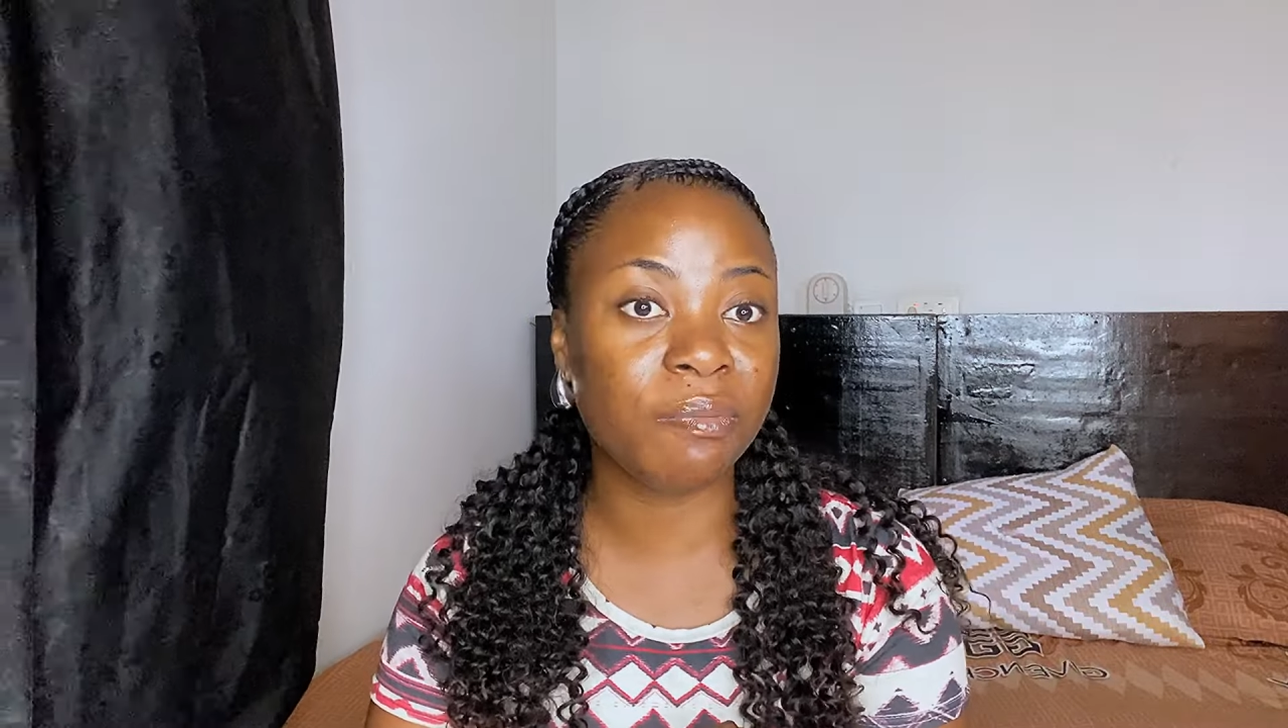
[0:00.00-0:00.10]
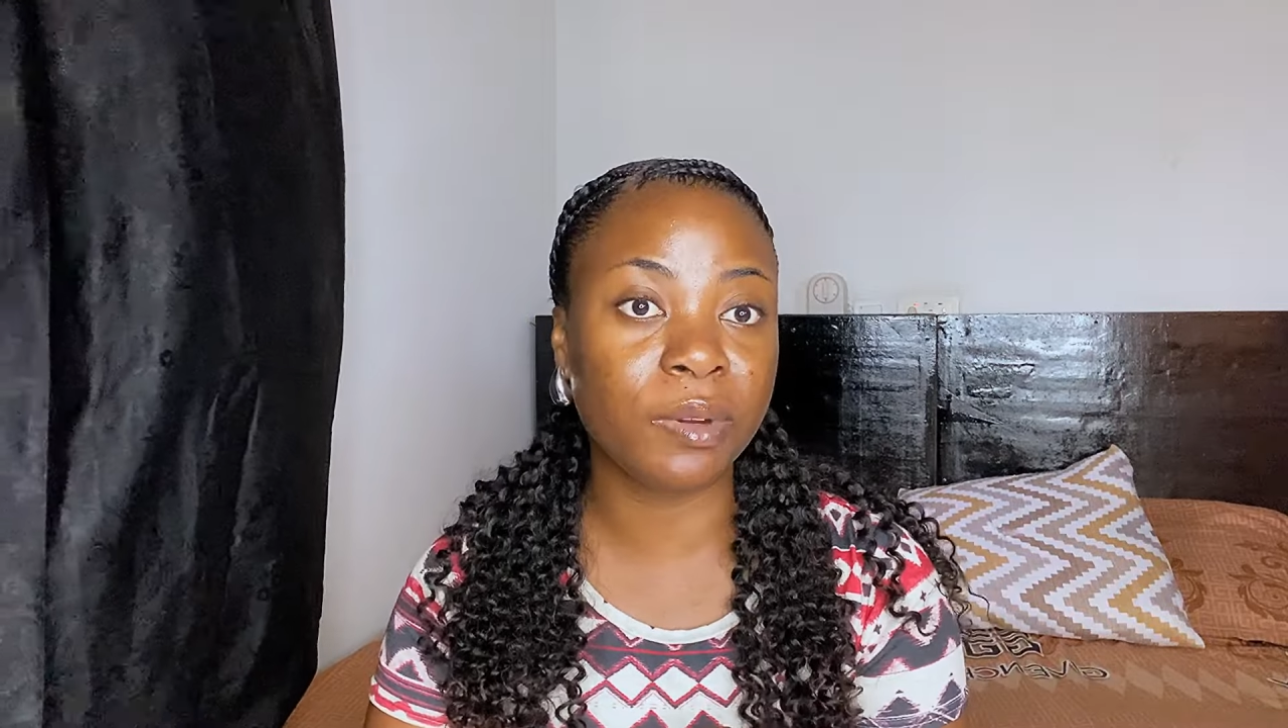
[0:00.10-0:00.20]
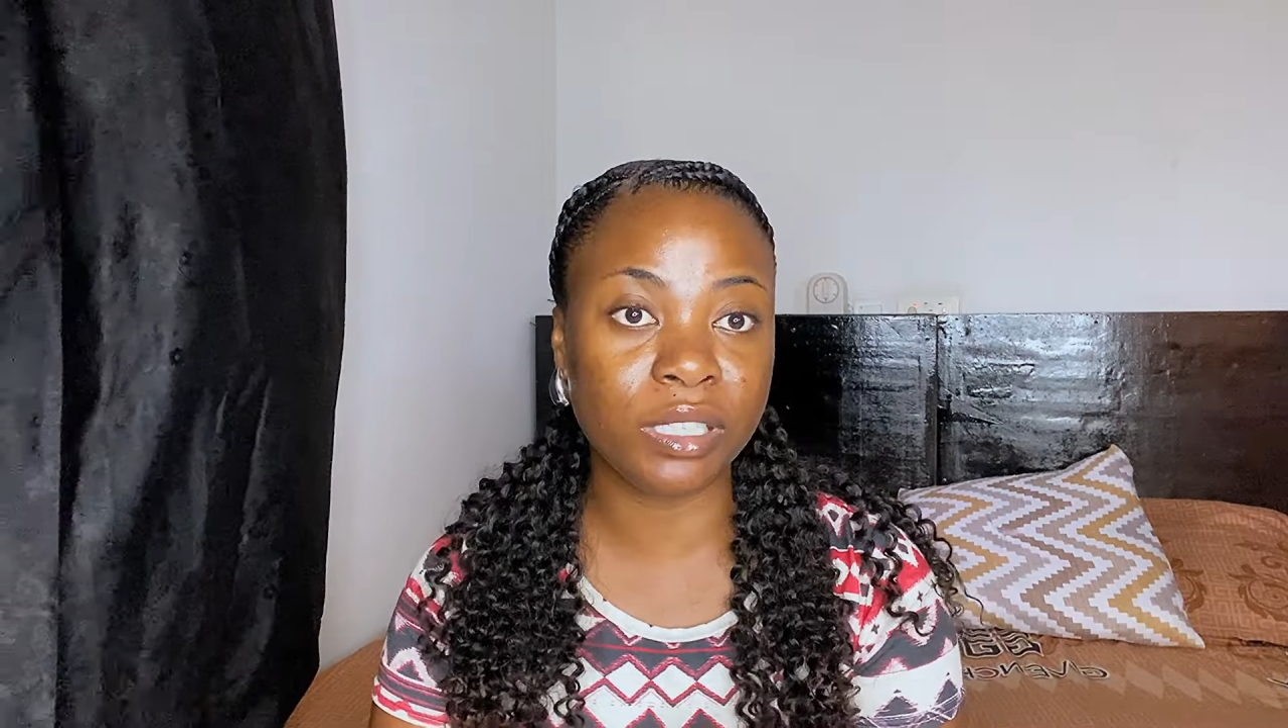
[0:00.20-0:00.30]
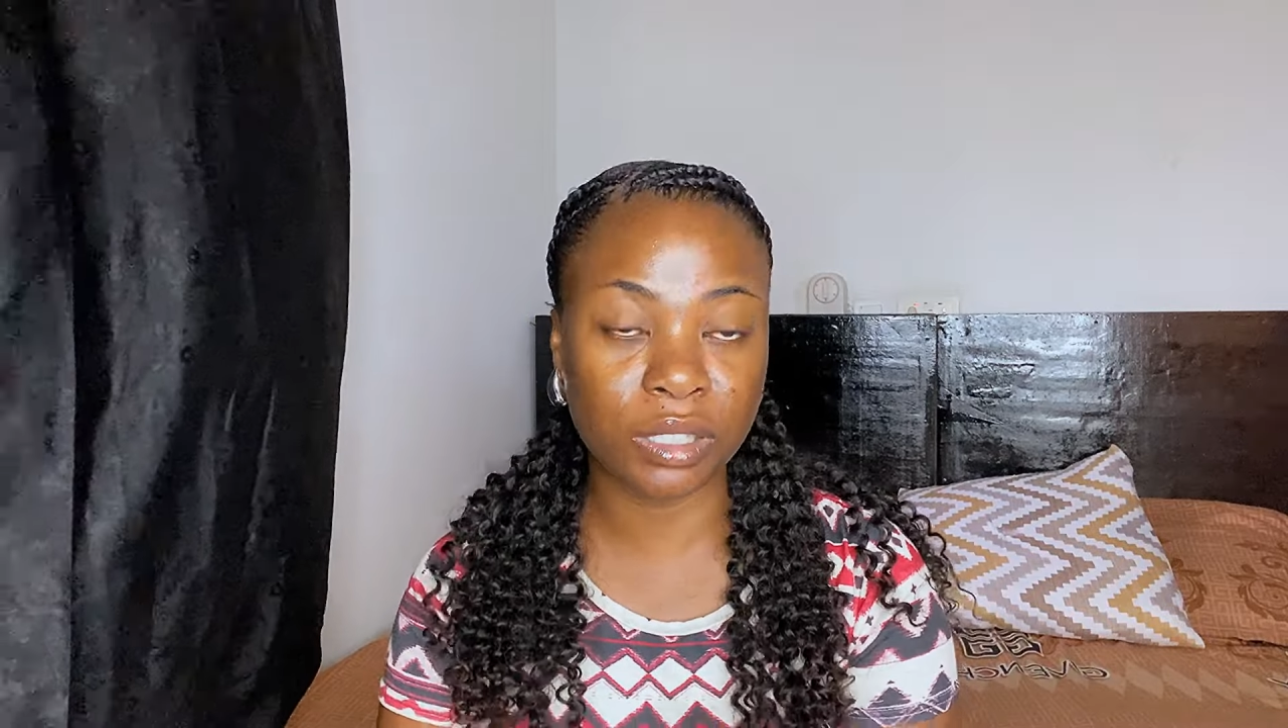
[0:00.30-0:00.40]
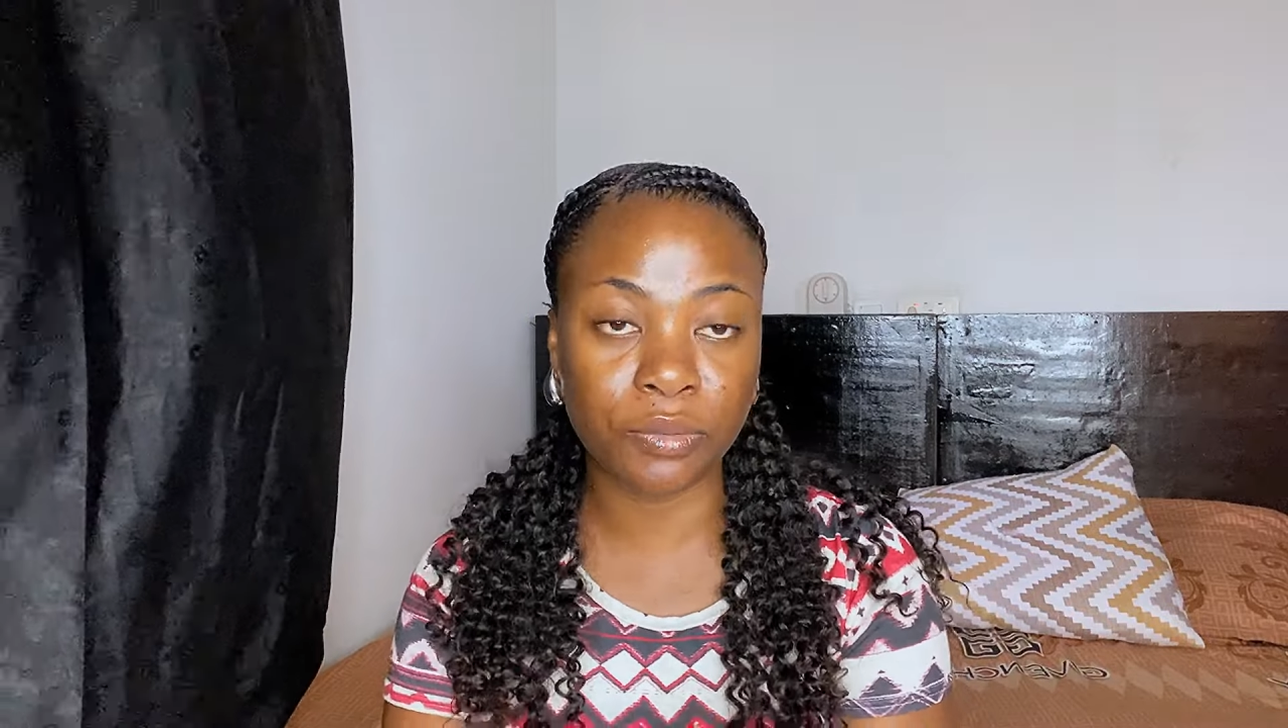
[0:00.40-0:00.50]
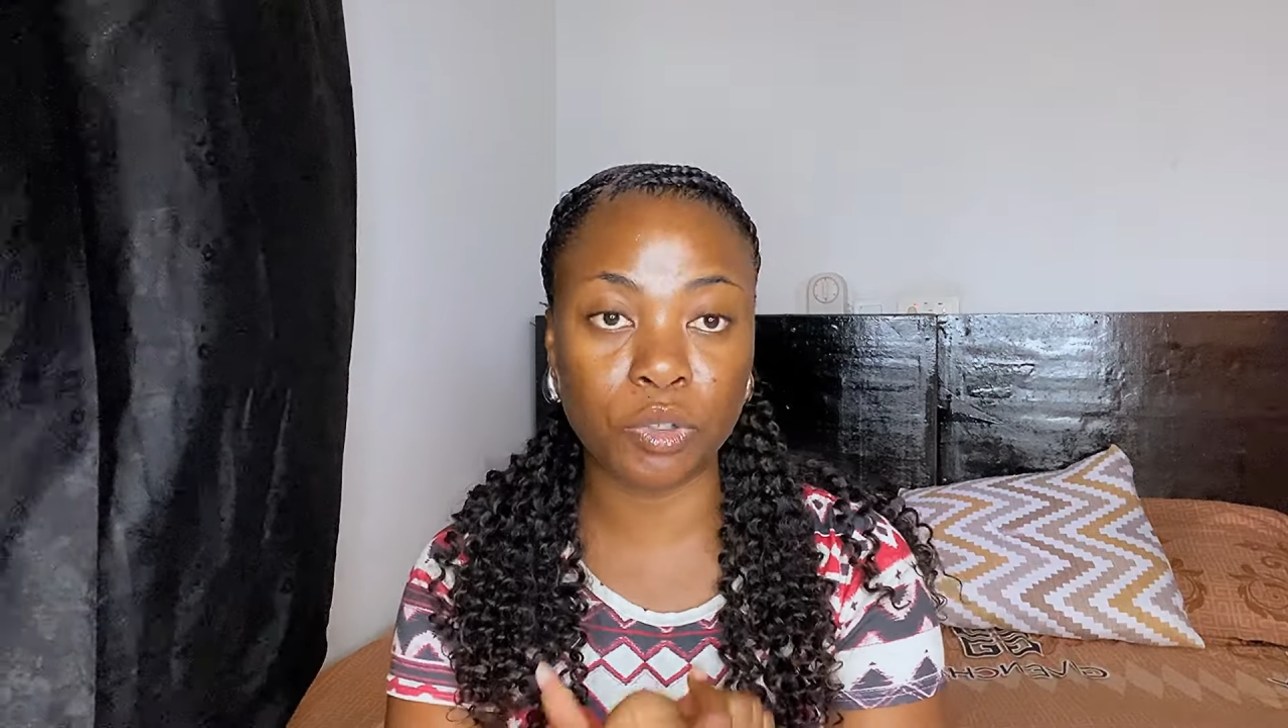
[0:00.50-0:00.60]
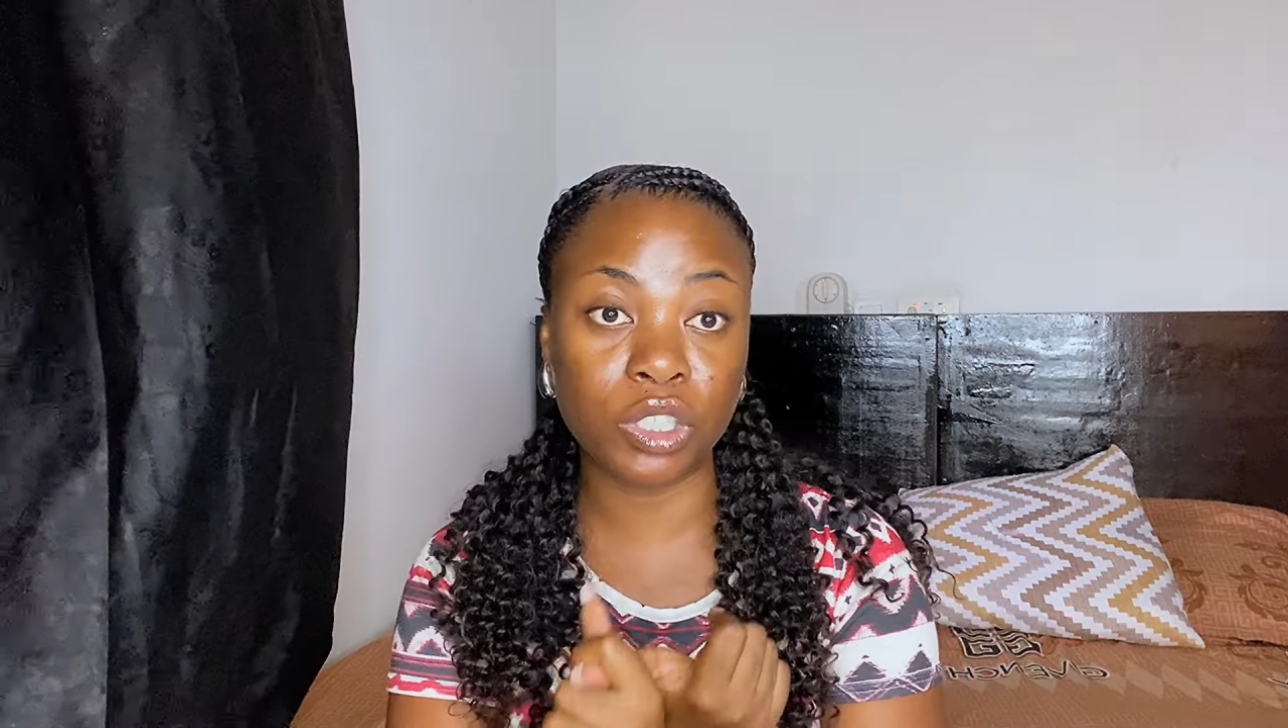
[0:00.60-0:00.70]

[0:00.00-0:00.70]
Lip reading: policy for